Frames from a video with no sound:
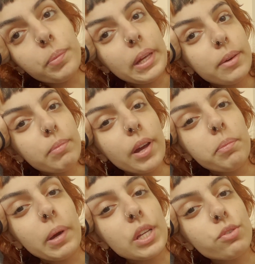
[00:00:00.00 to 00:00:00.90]
me and my
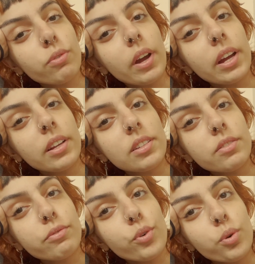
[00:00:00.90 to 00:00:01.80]
best friend
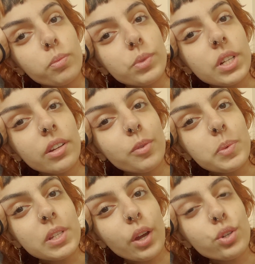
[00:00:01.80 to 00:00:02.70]
formed an
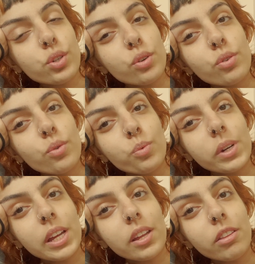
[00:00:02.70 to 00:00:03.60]
obsession
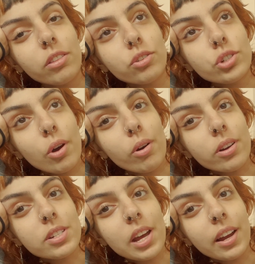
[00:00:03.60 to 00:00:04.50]
with
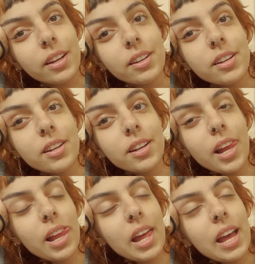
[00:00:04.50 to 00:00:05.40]
Shark Tank,
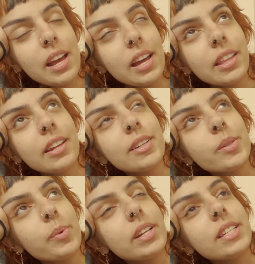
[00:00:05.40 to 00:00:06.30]
and then as
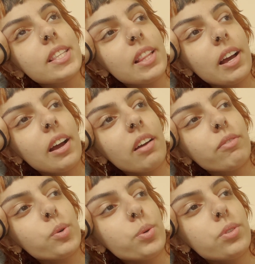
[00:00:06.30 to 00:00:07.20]
well as that, I've
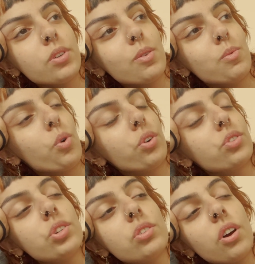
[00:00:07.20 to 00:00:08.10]
also
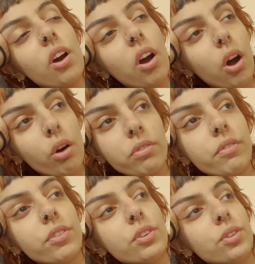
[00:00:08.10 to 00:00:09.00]
watched half
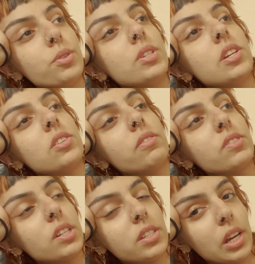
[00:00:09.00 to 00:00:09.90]
of the new season of
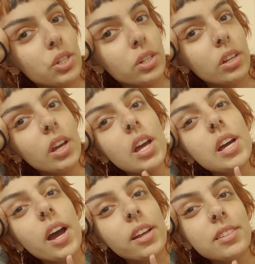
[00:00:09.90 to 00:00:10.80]
Succession.
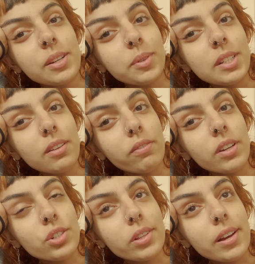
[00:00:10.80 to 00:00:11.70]
I still need to
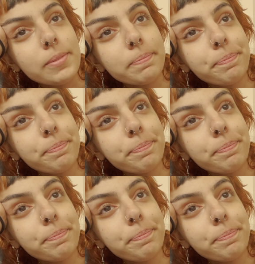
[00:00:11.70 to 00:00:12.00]
finish that,